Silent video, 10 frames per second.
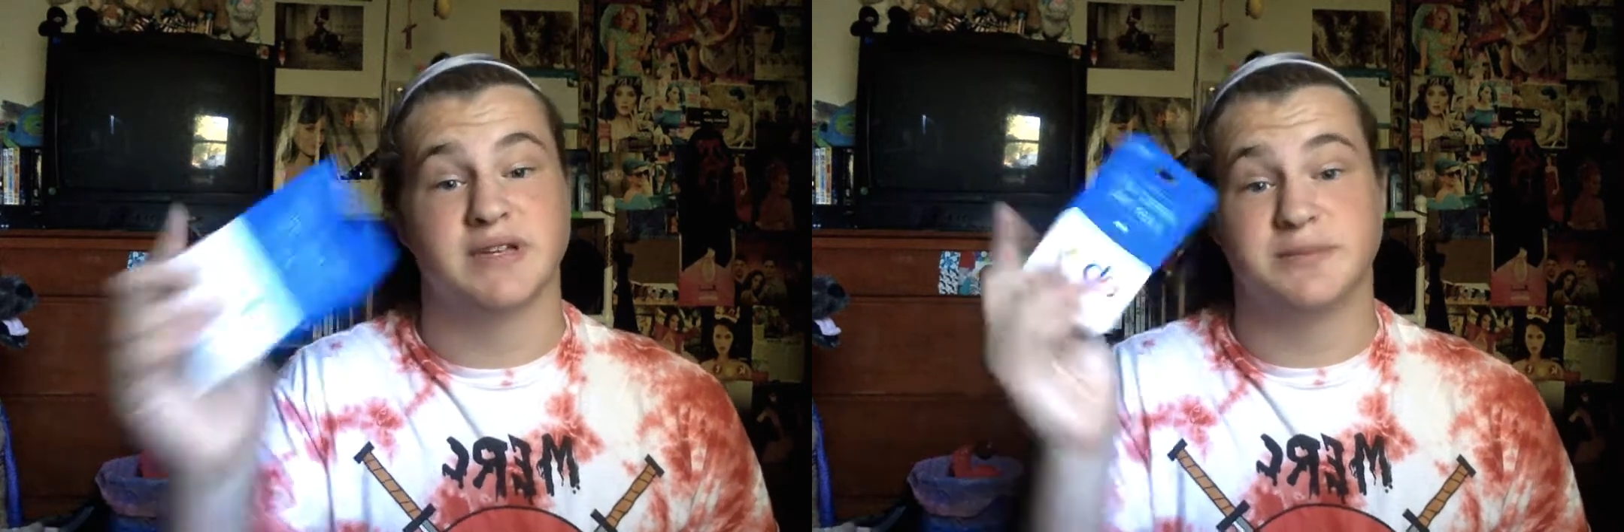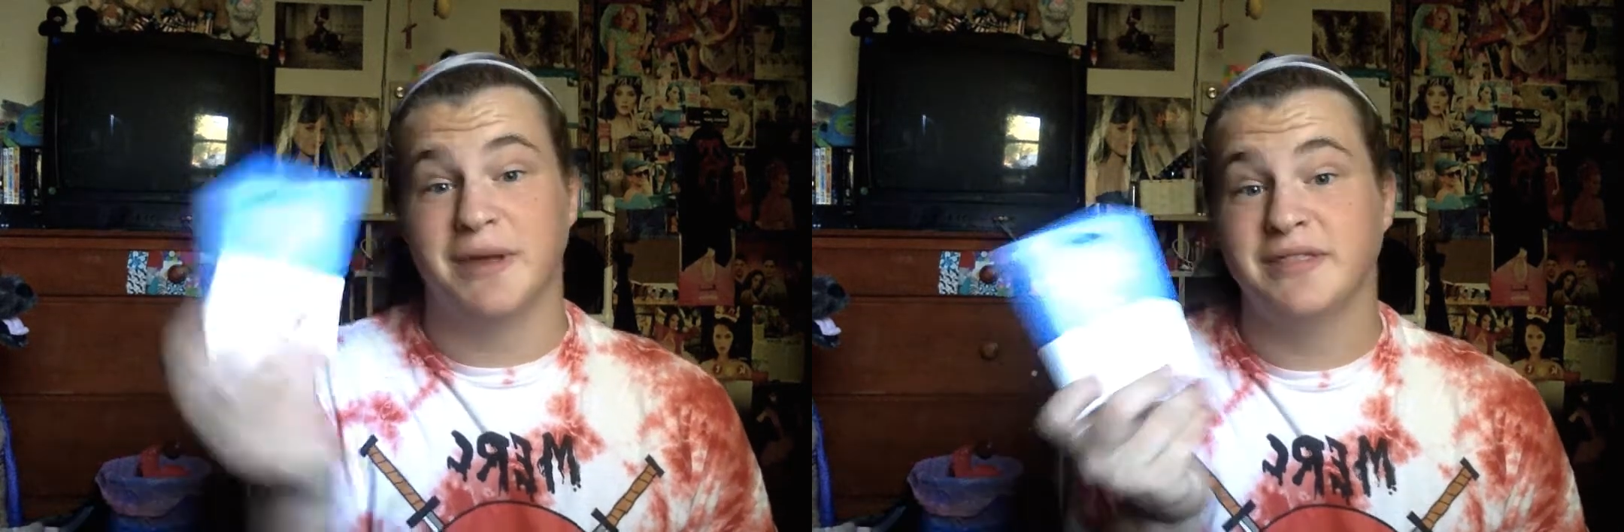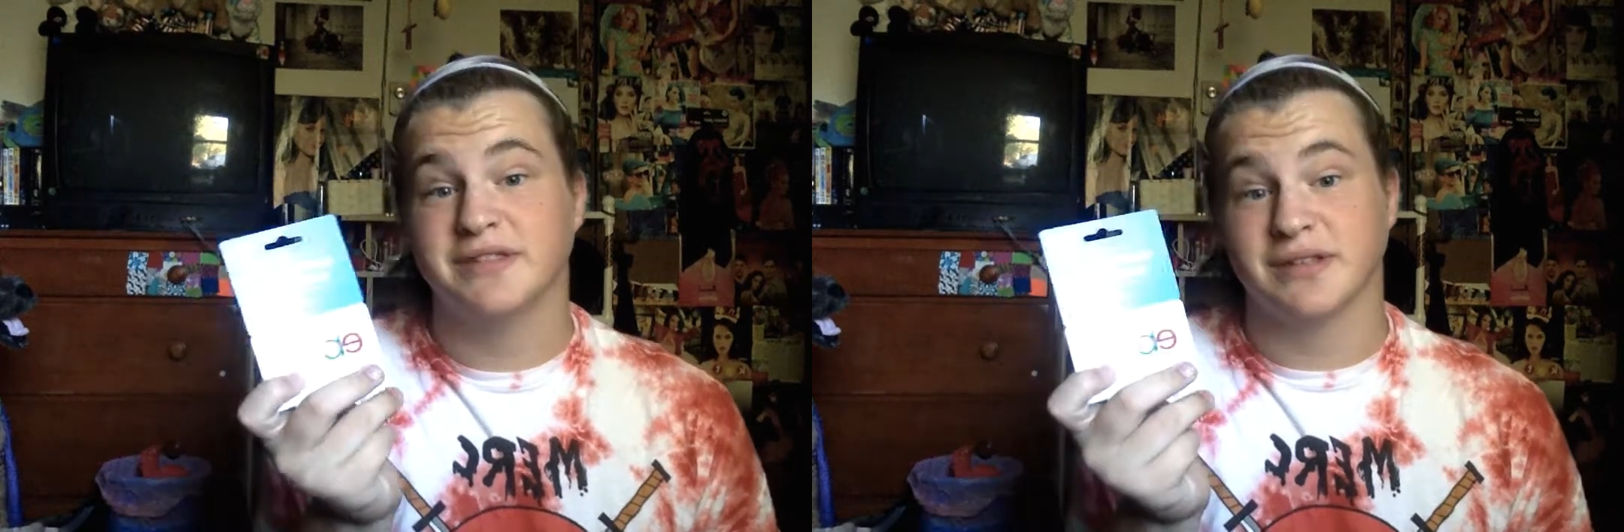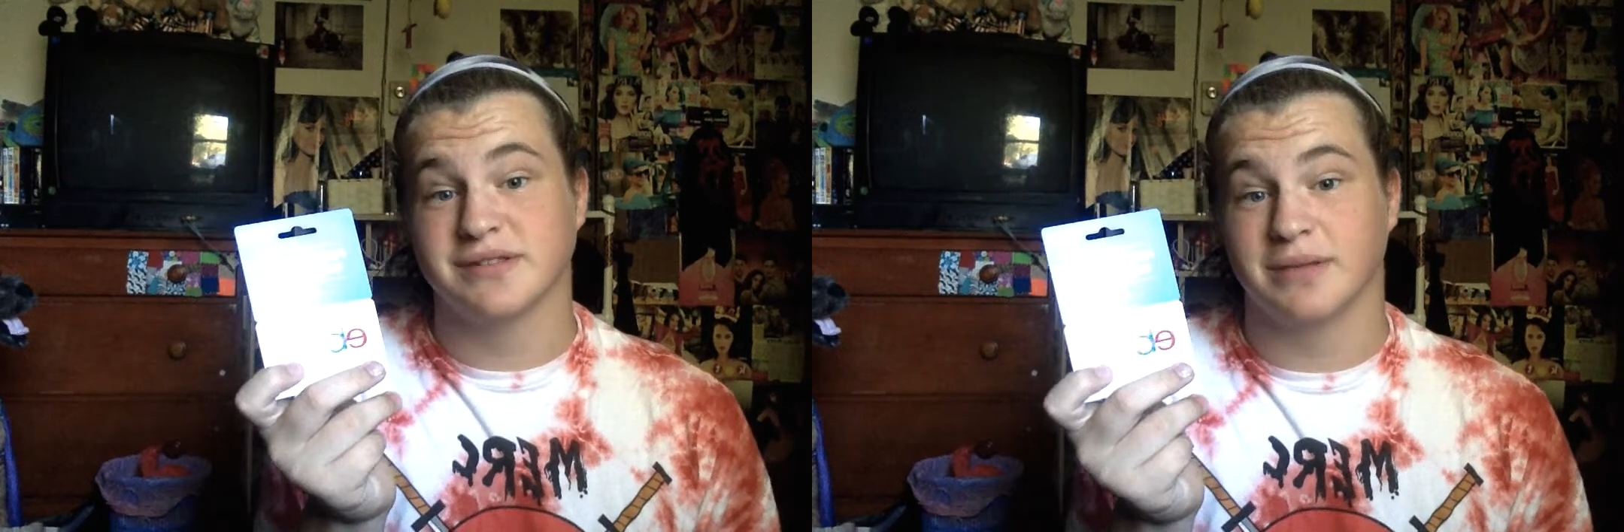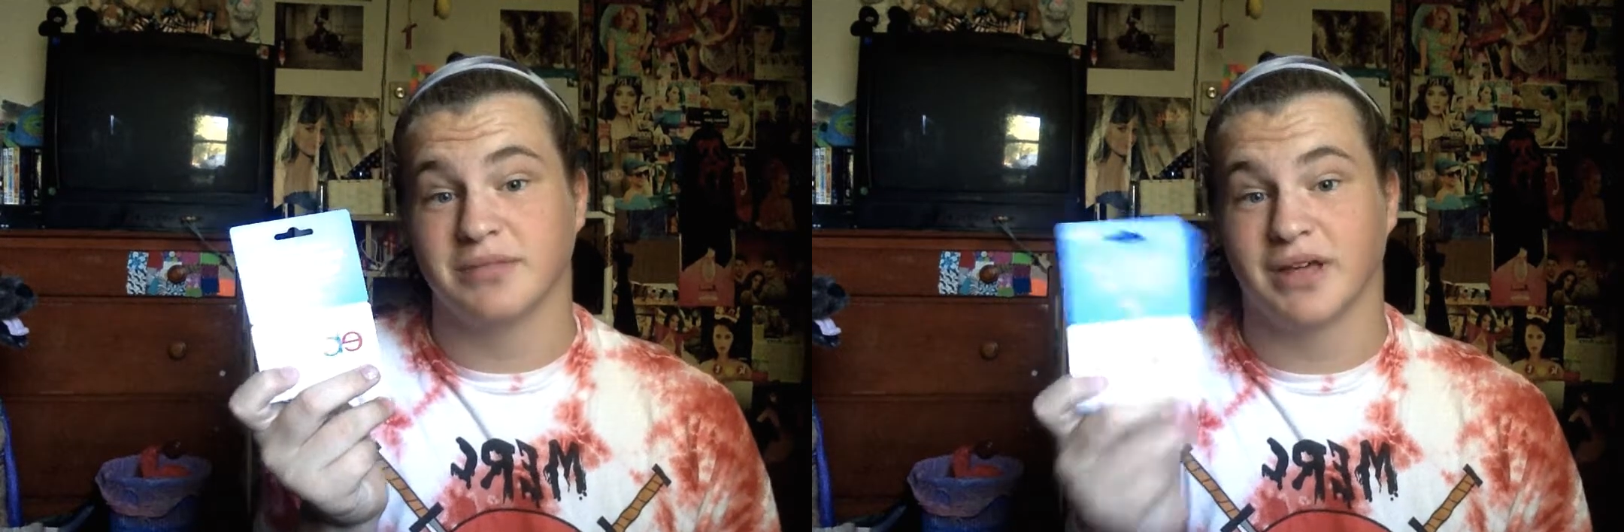spend this on
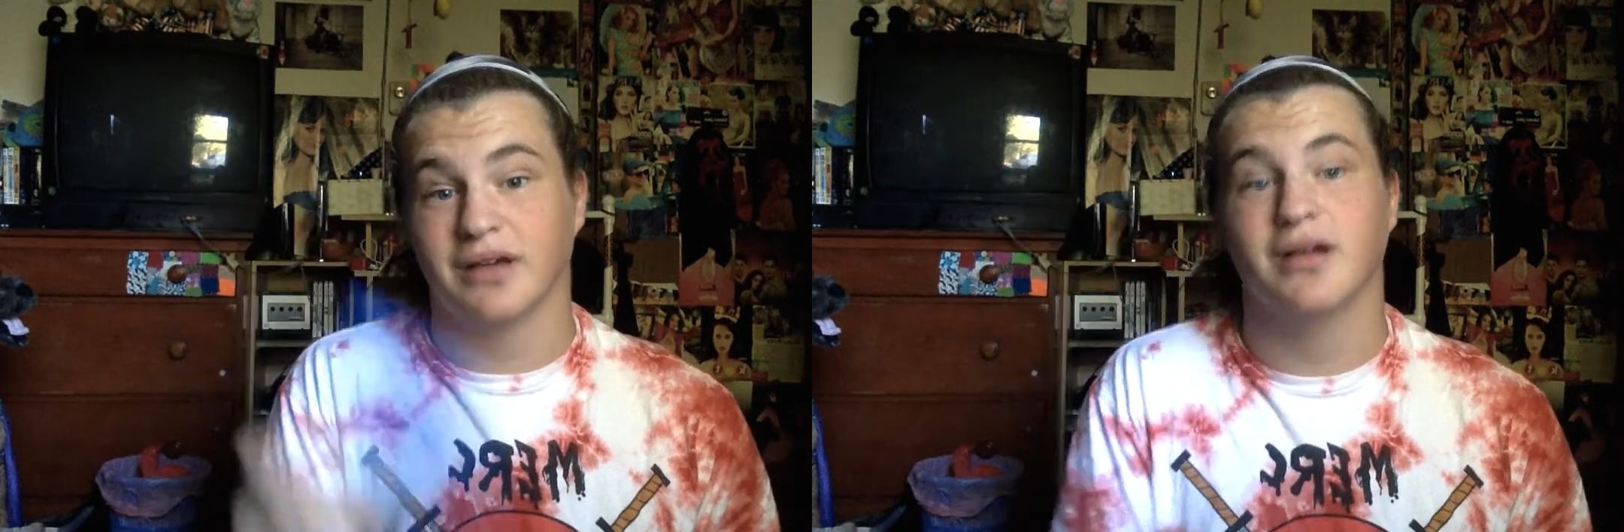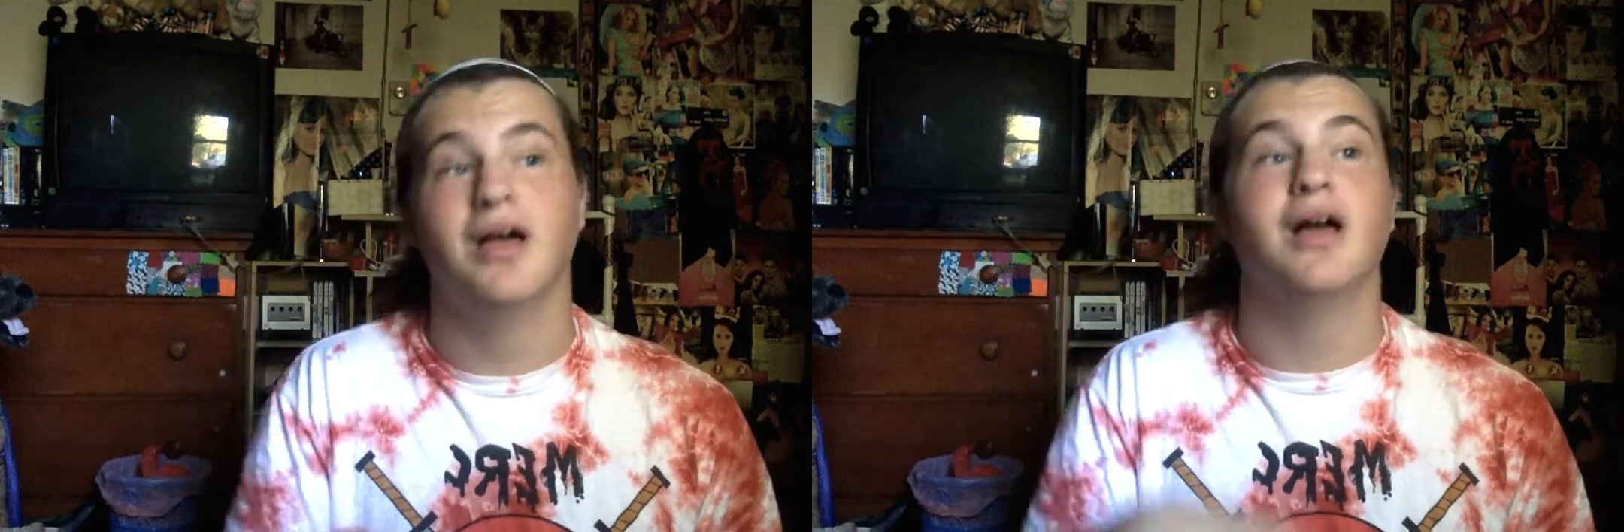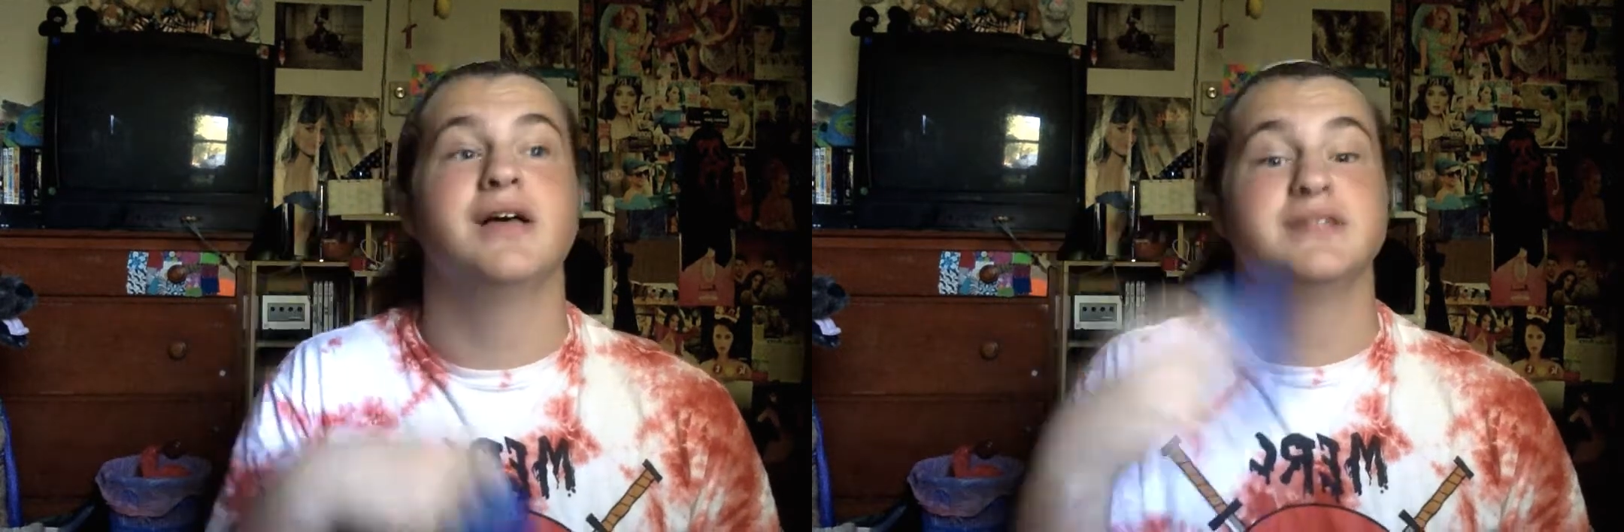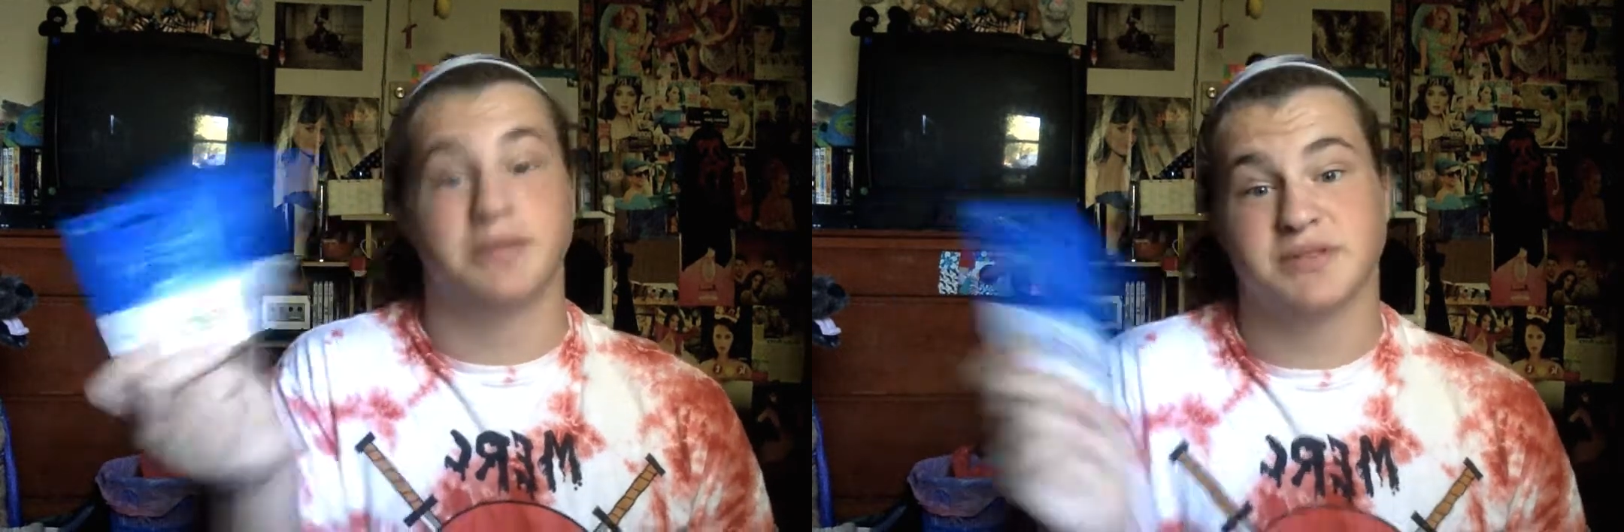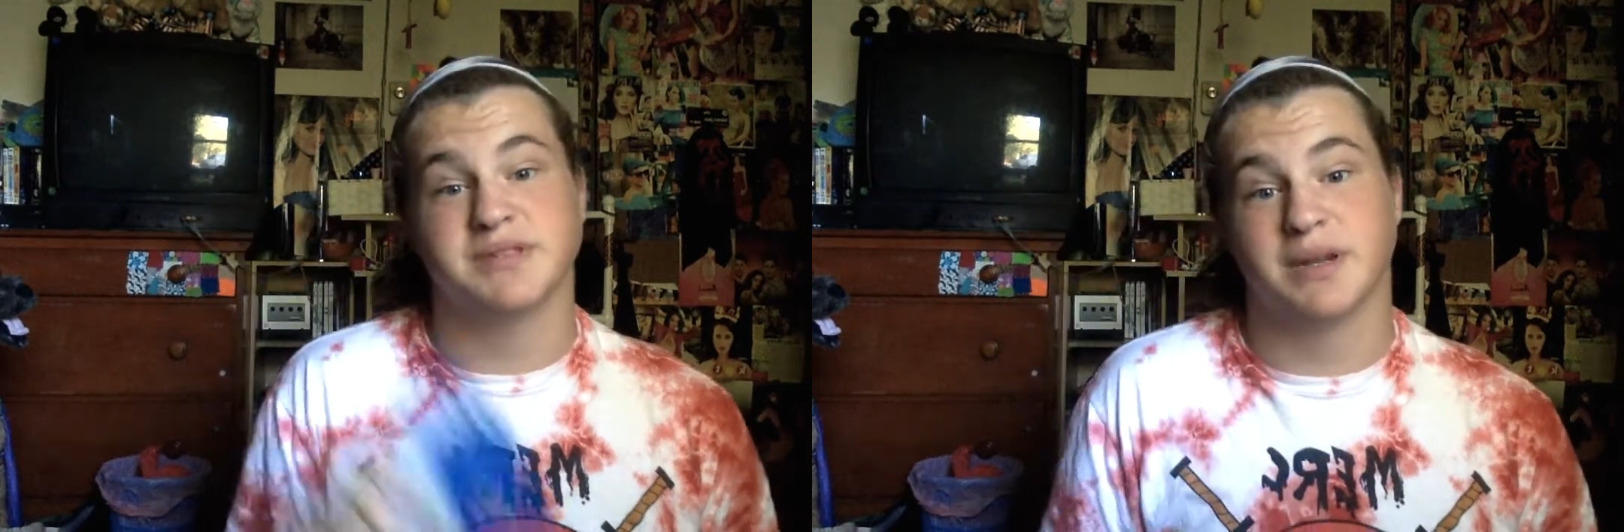something,
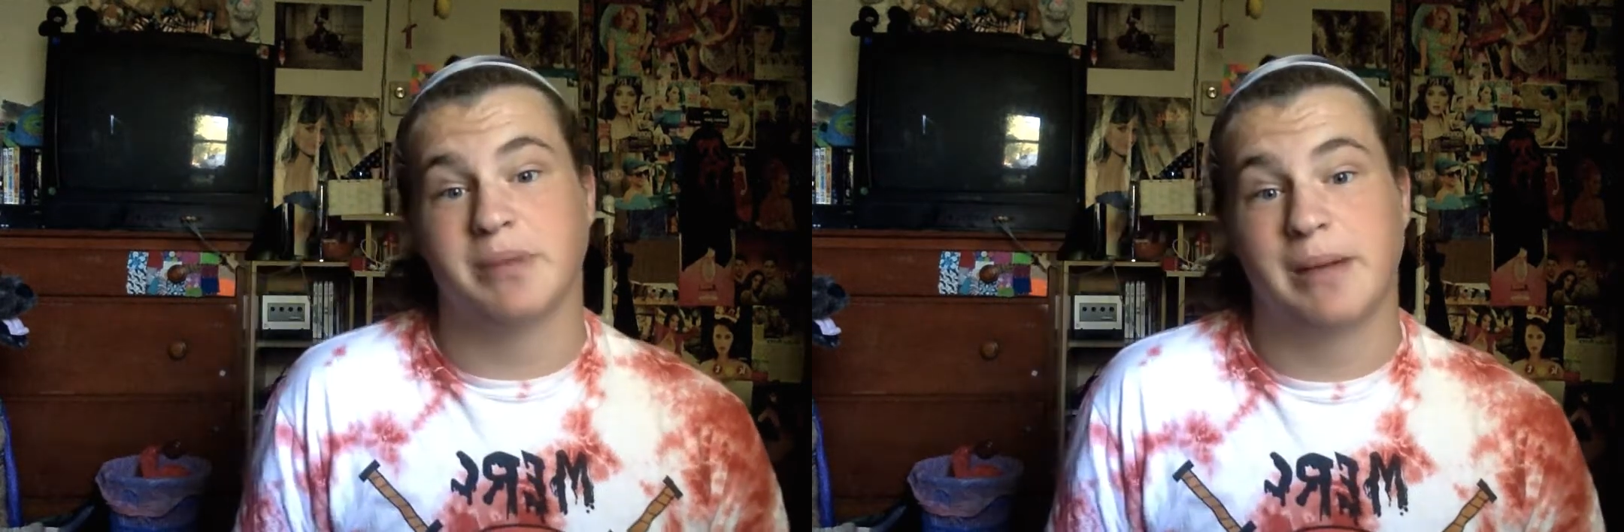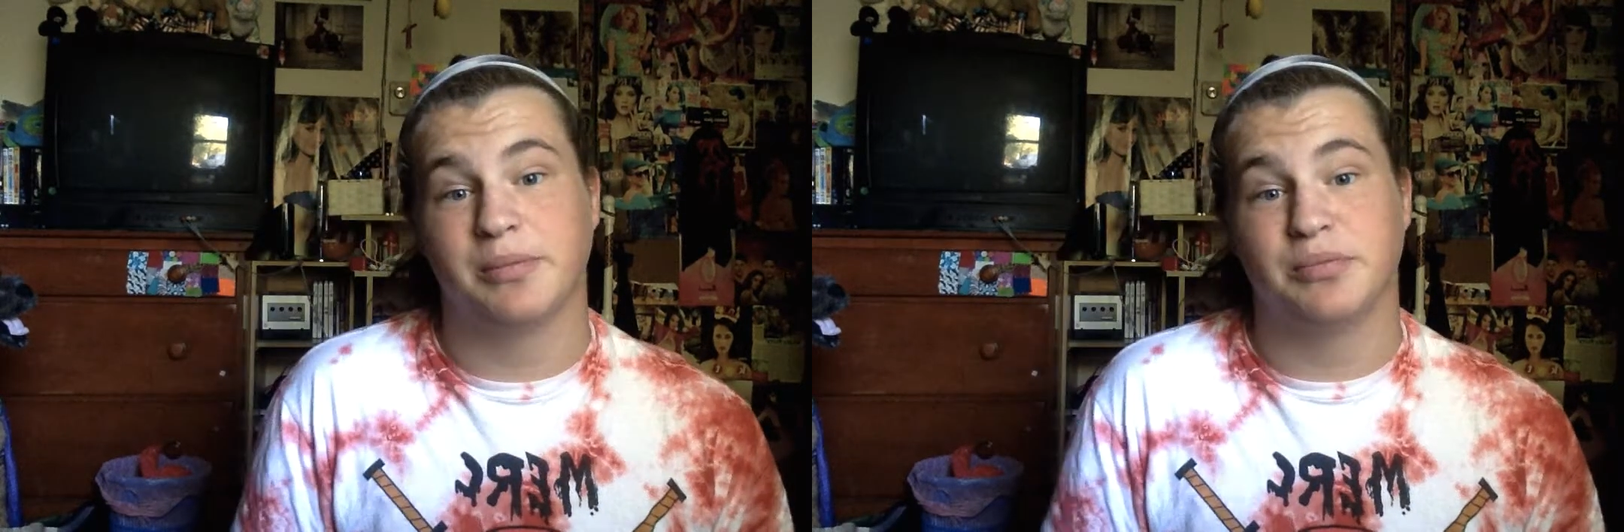something's going to pop up.